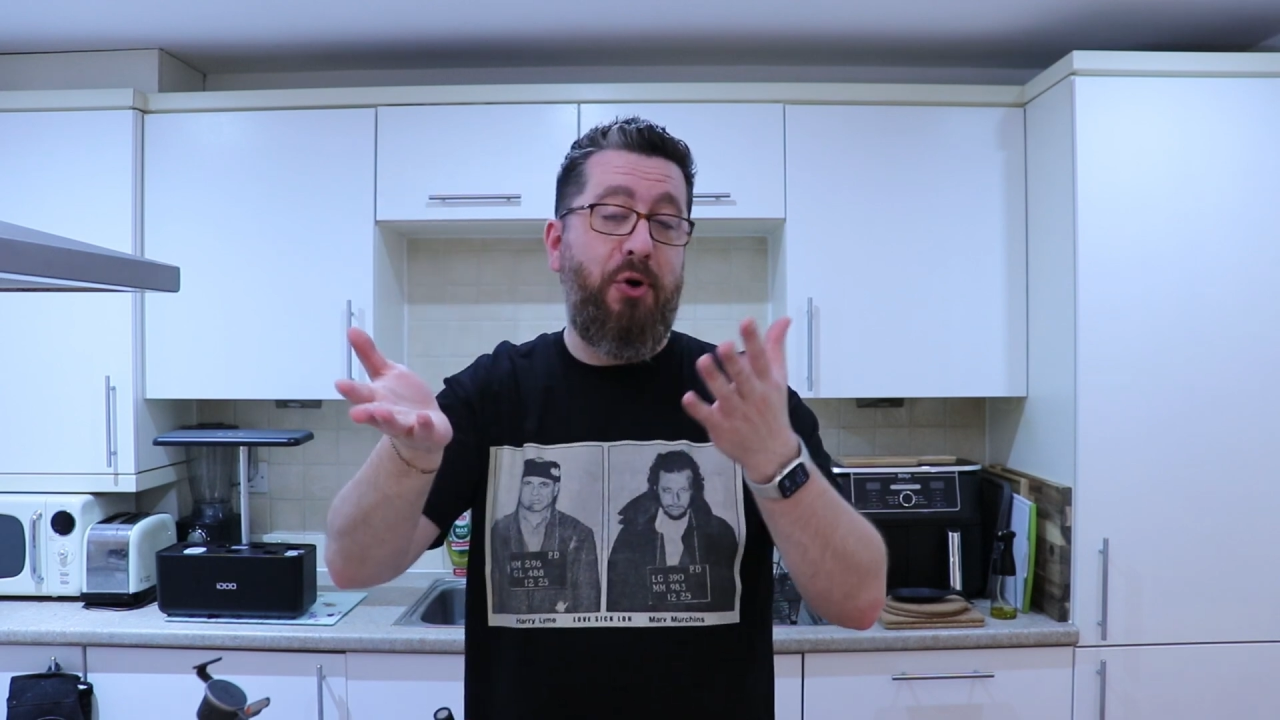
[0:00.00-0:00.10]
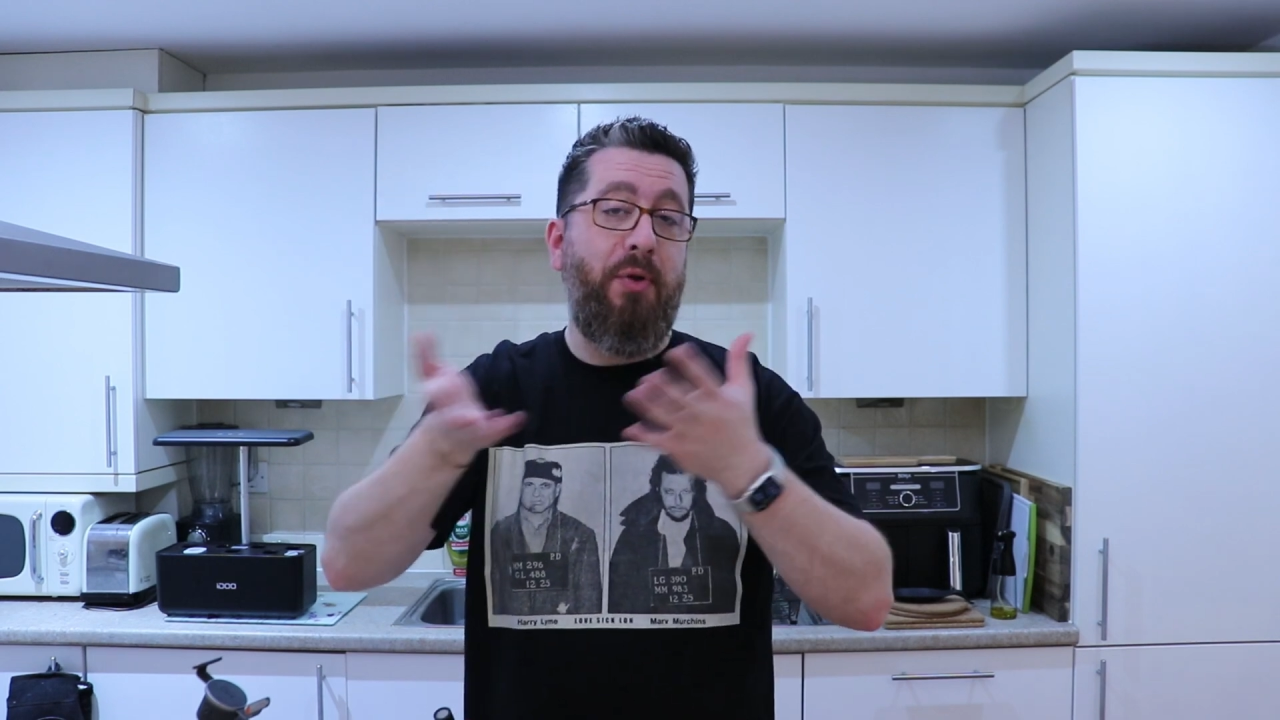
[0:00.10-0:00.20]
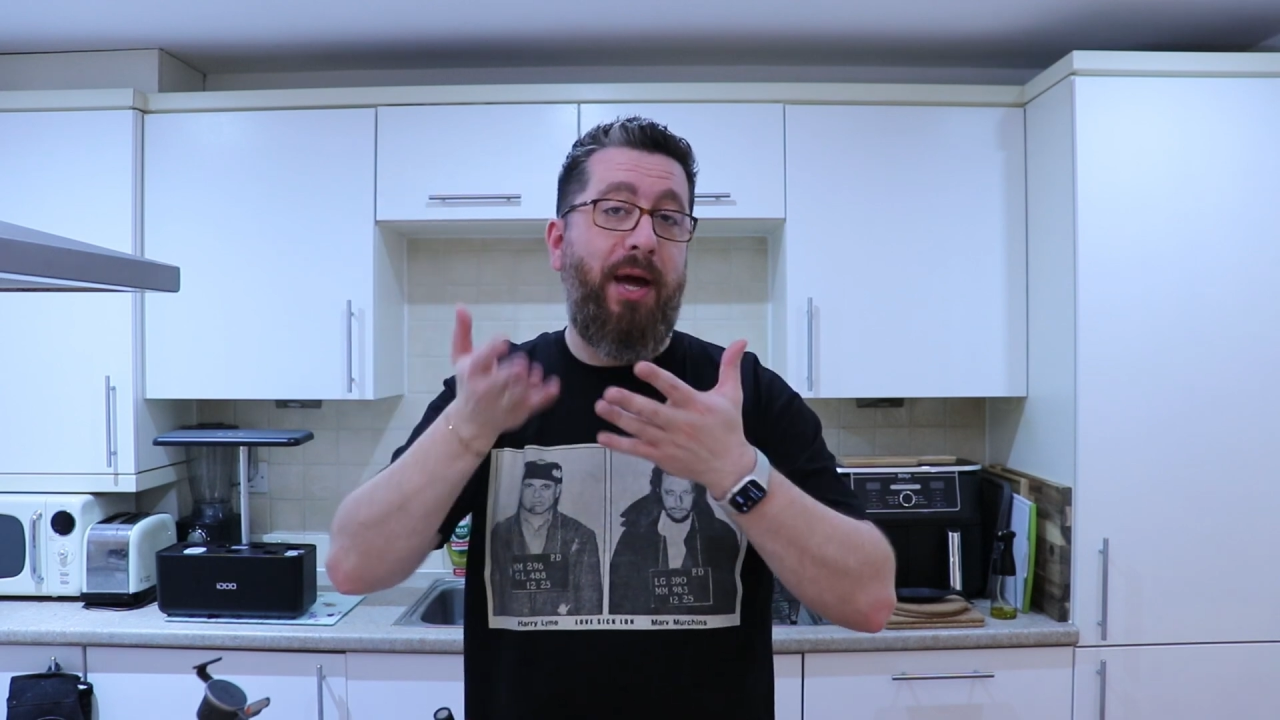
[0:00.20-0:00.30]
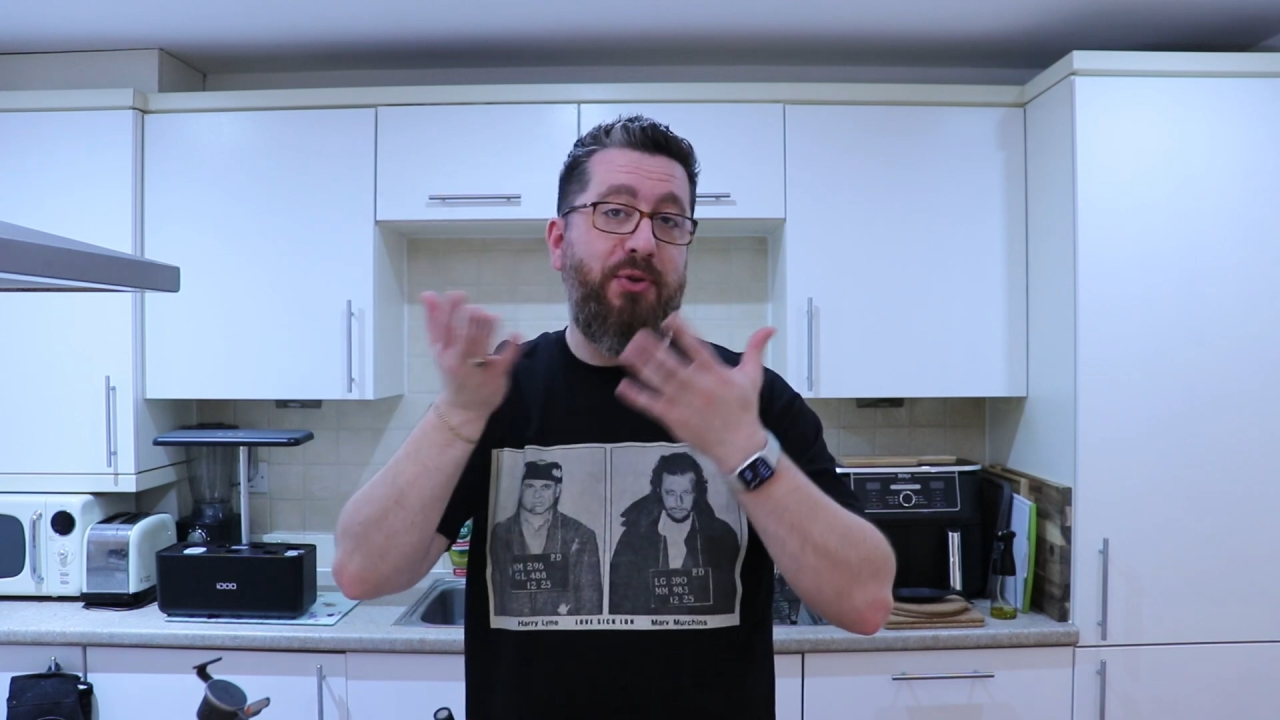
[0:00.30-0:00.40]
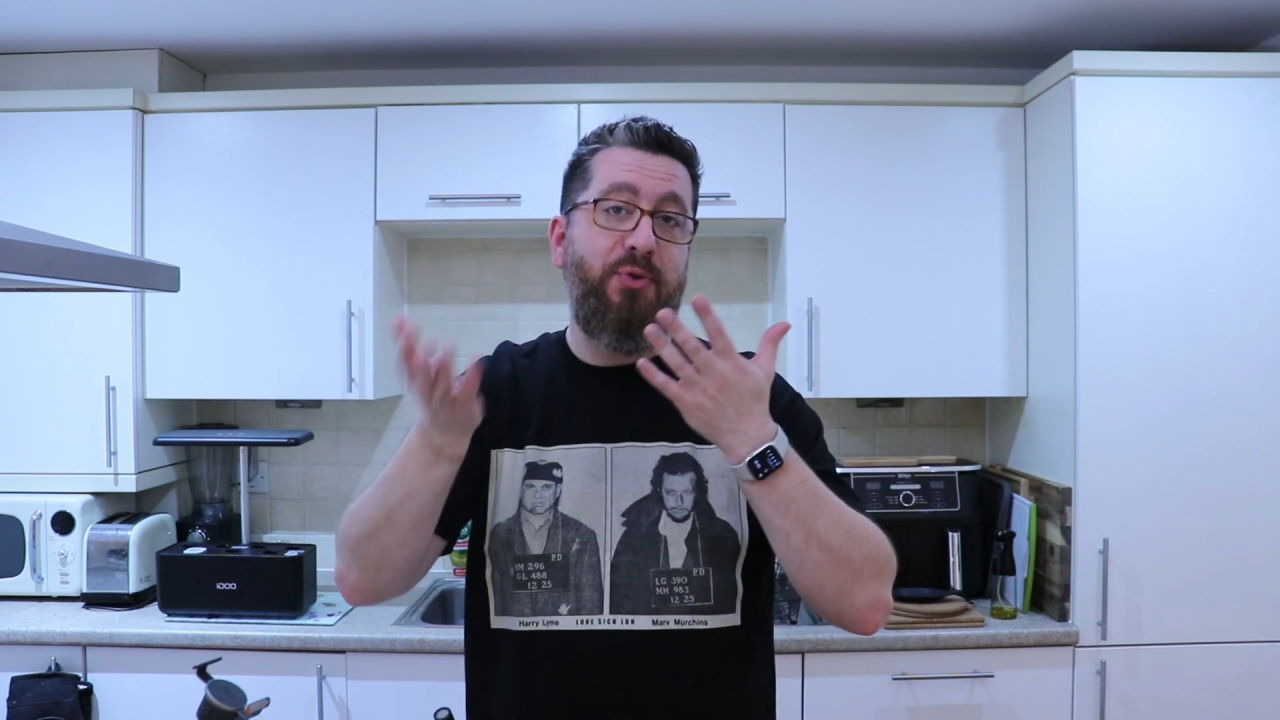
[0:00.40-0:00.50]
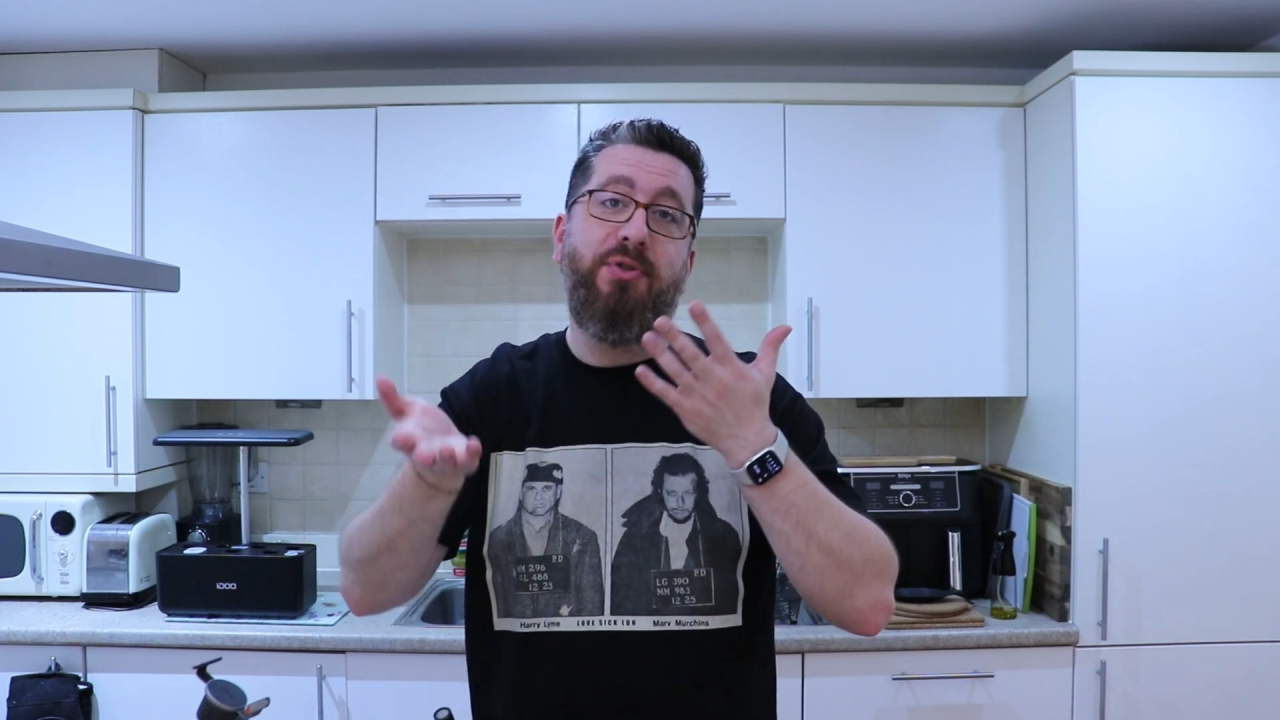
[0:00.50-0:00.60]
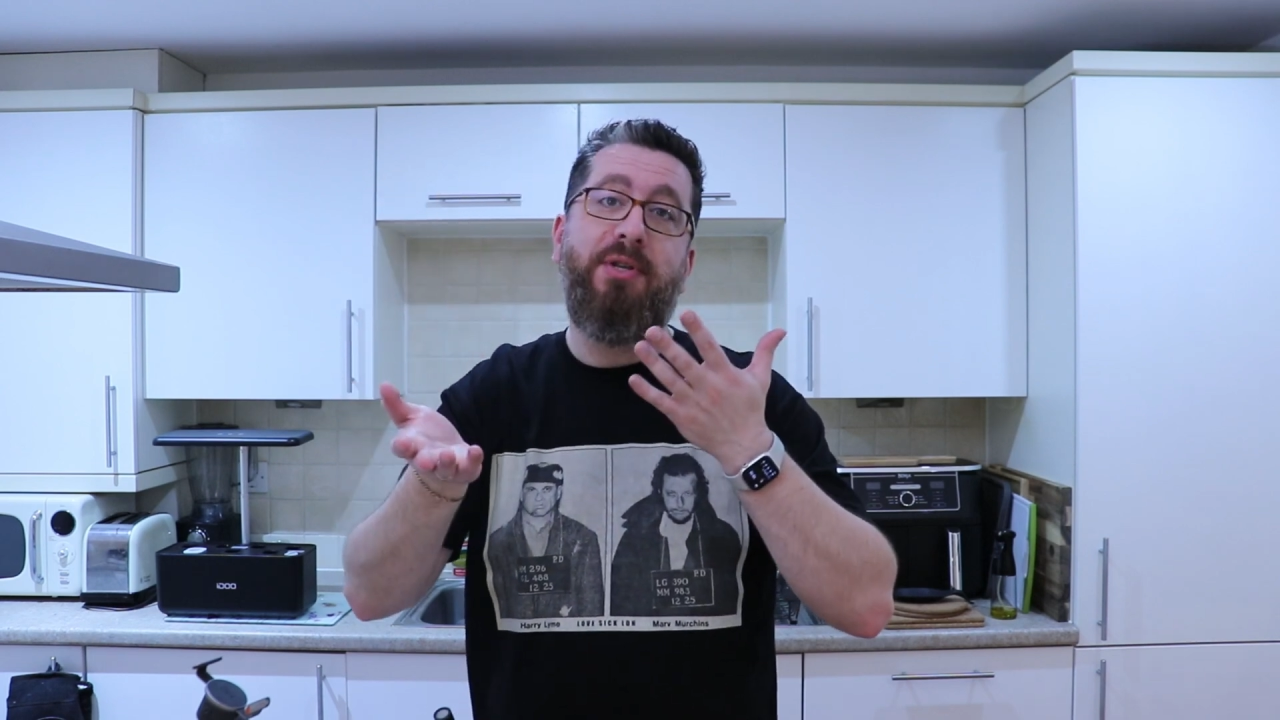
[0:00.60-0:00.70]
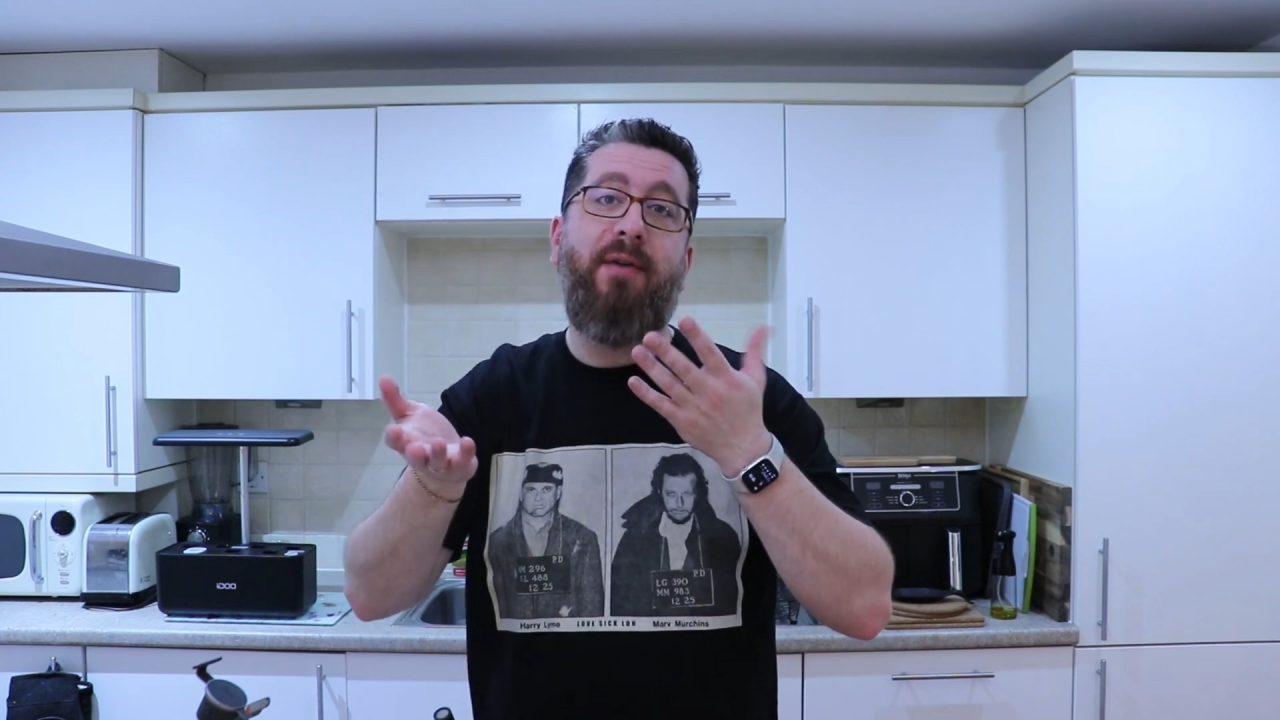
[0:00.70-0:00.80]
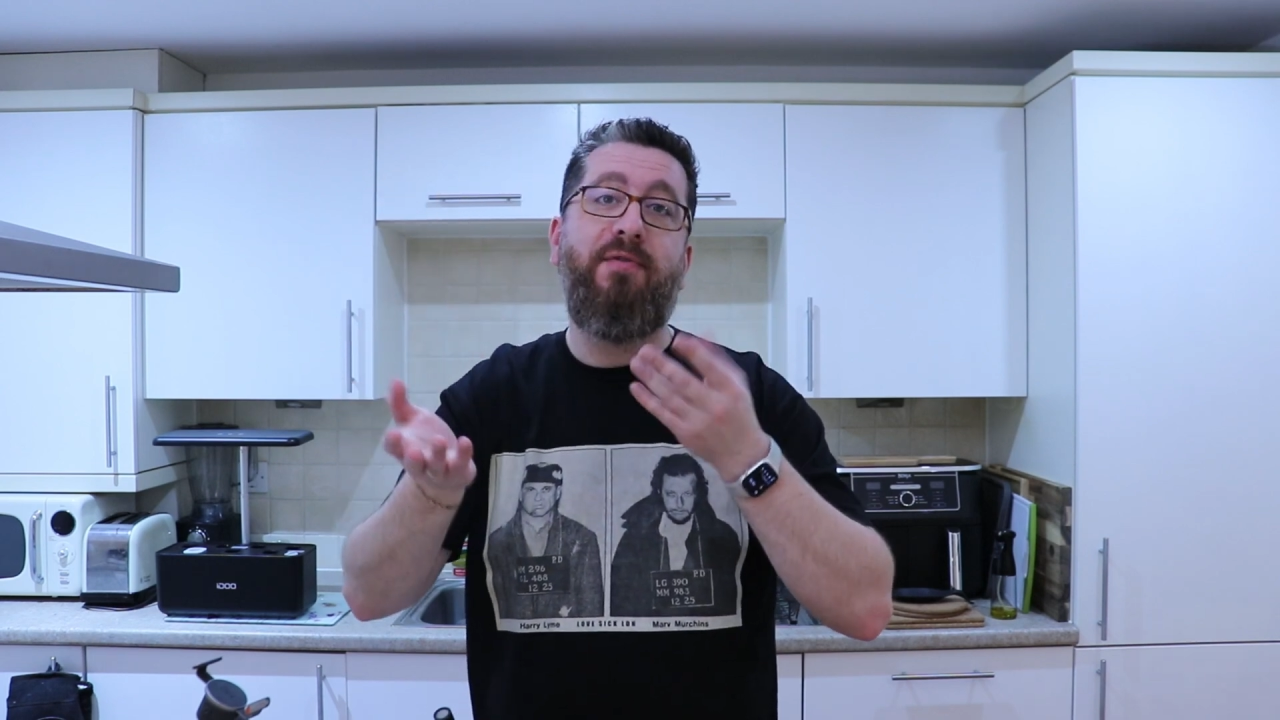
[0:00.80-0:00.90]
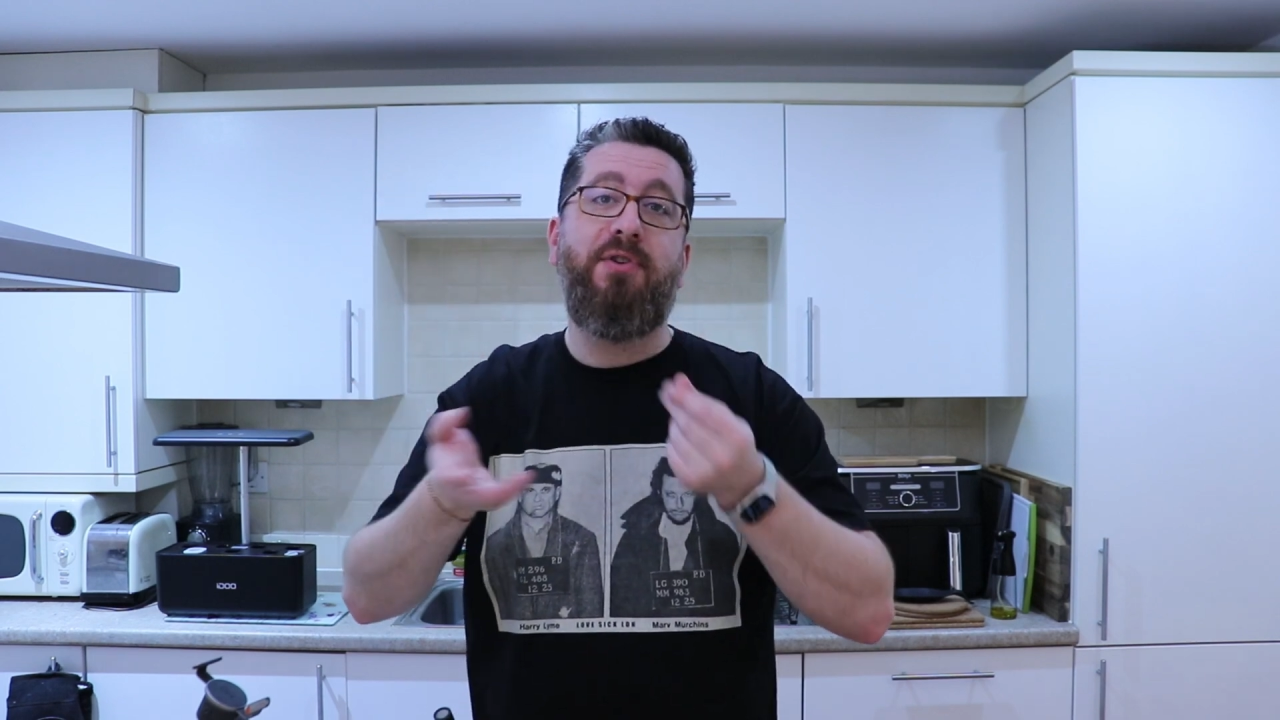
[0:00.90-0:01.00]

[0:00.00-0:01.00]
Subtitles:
all that sort of stuff.